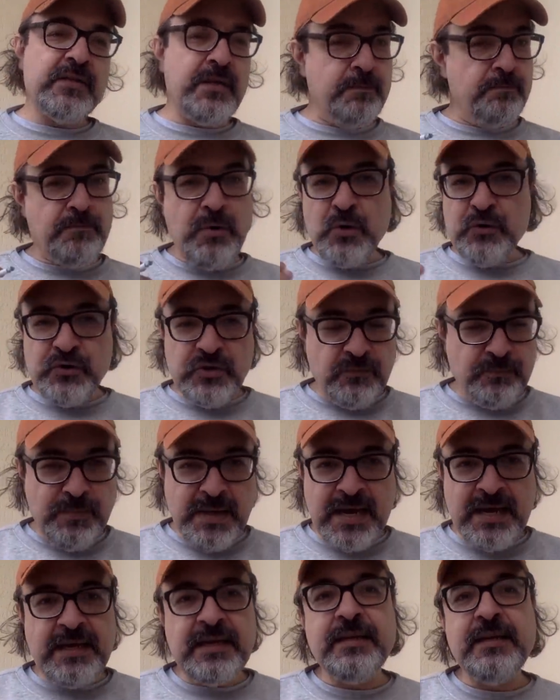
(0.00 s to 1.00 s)
and most of
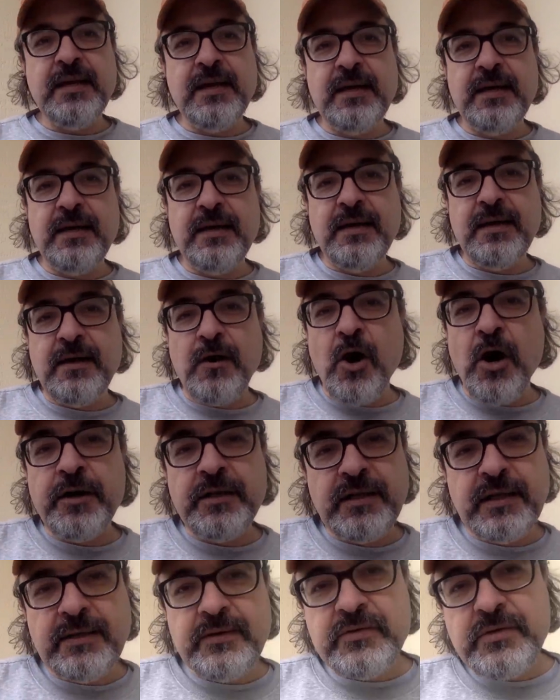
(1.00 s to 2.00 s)
my
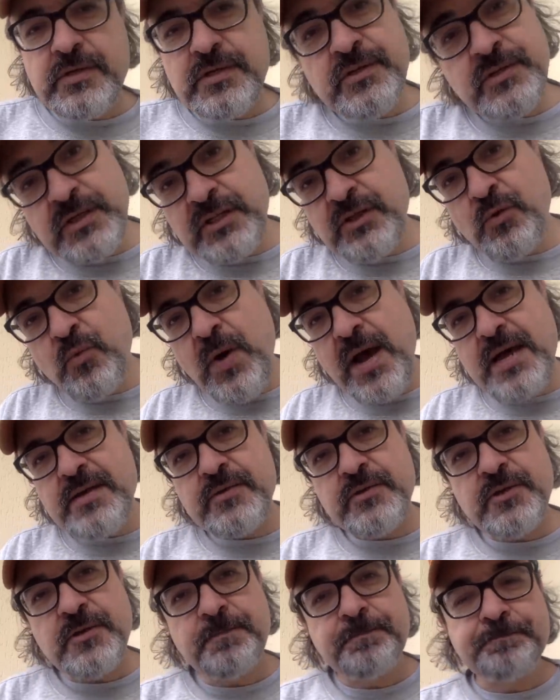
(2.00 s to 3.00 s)
audience is in the
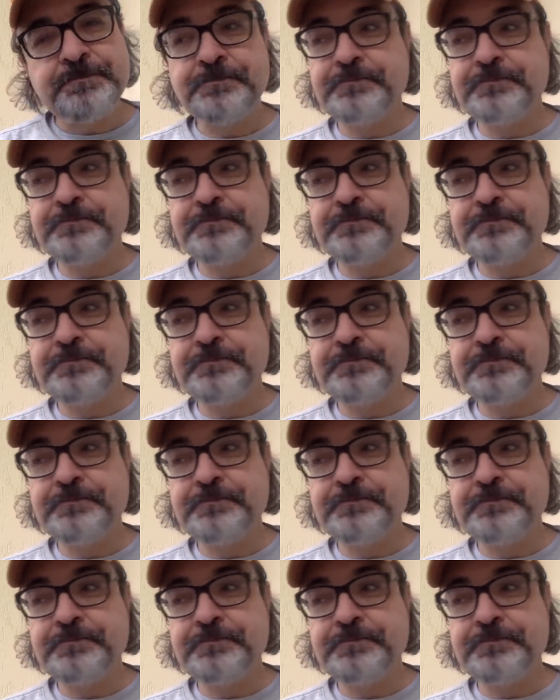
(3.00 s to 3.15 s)
West.